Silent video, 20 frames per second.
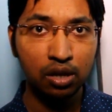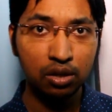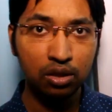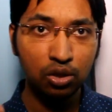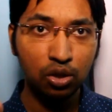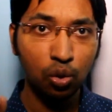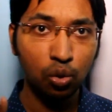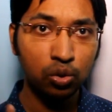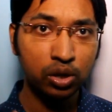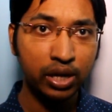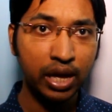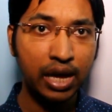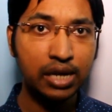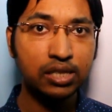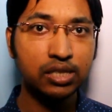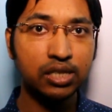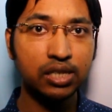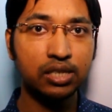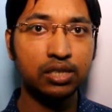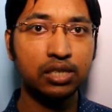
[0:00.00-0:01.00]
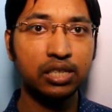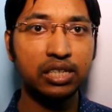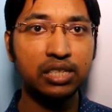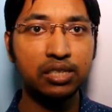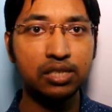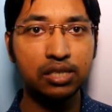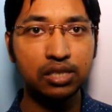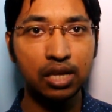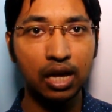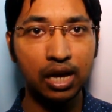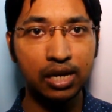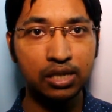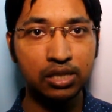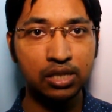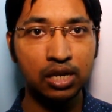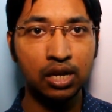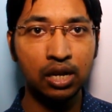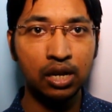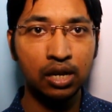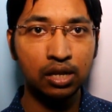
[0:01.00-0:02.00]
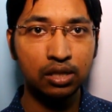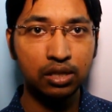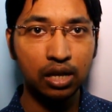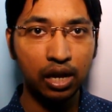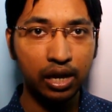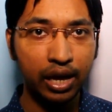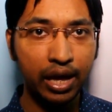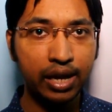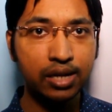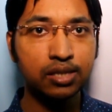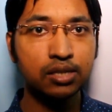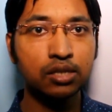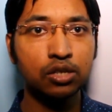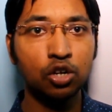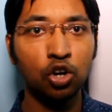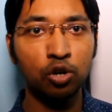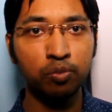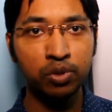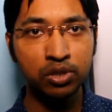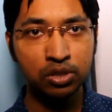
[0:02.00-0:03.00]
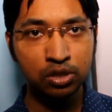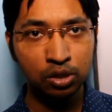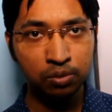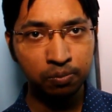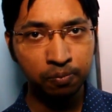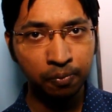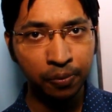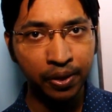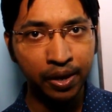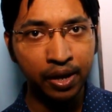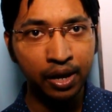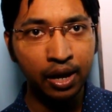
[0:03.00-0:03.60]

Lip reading: located inside the X chromosome.